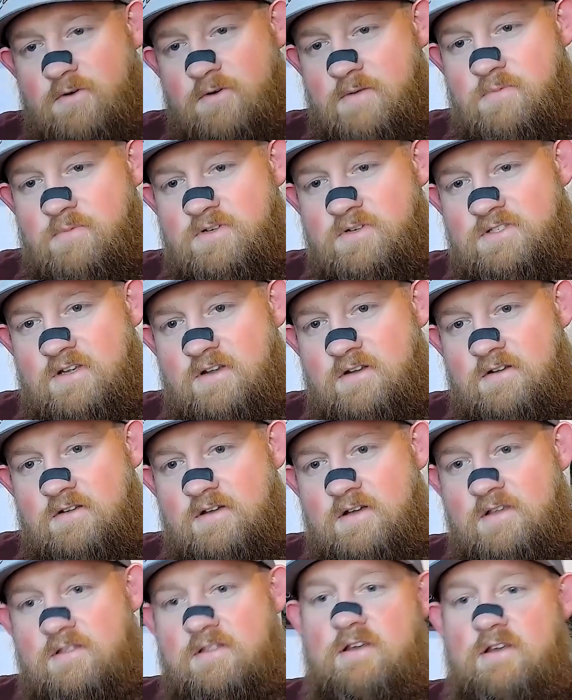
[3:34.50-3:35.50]
40%,
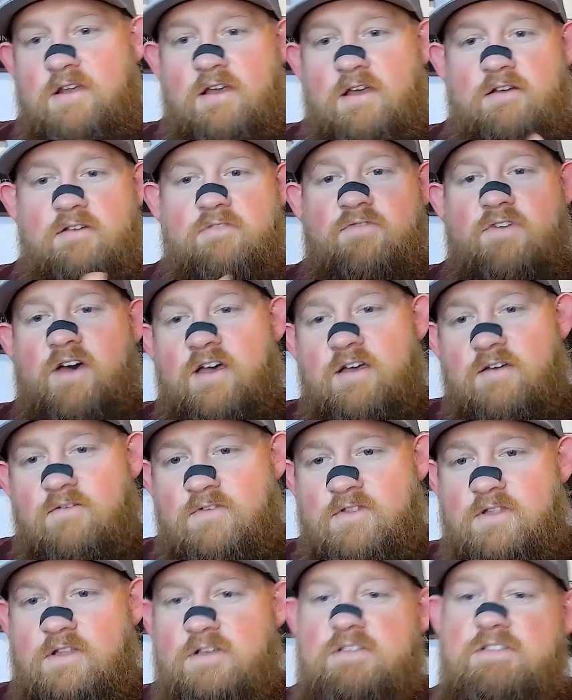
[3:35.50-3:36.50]
and then negative 5,
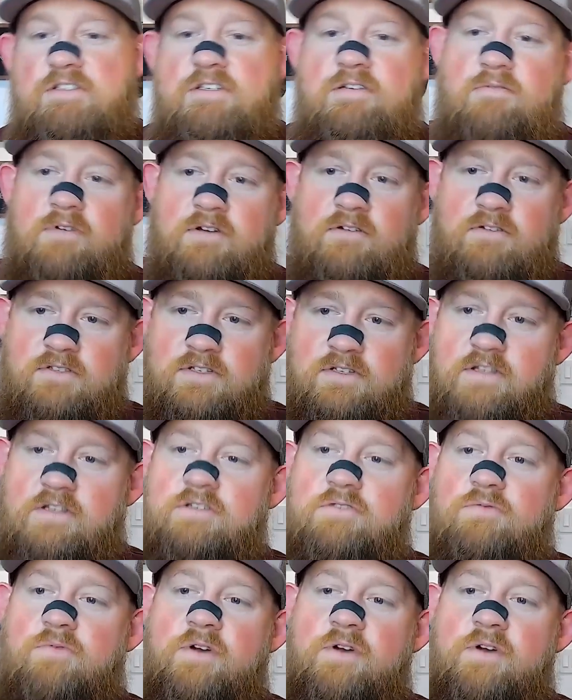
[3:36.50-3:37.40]
and then zeros, and then